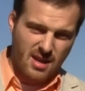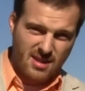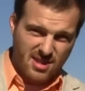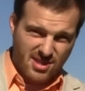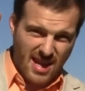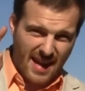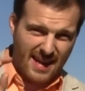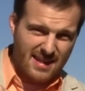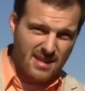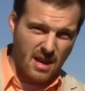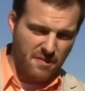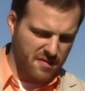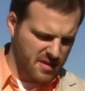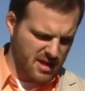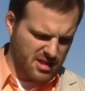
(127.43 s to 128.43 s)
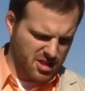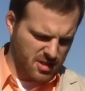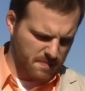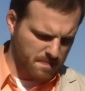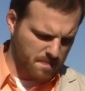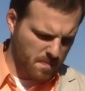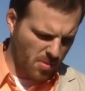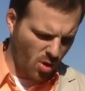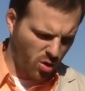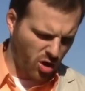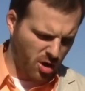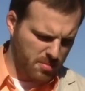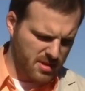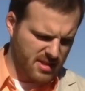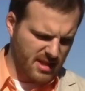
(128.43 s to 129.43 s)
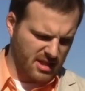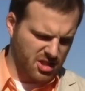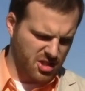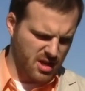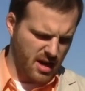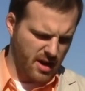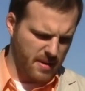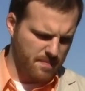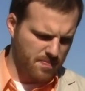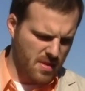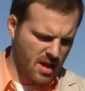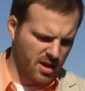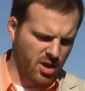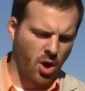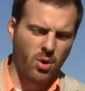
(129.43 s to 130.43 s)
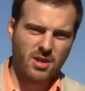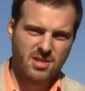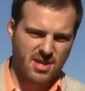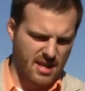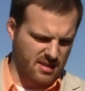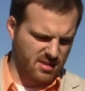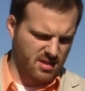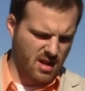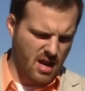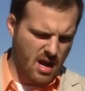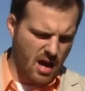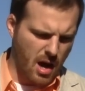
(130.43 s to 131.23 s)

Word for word: The second definition on Urban Dictionary coexist,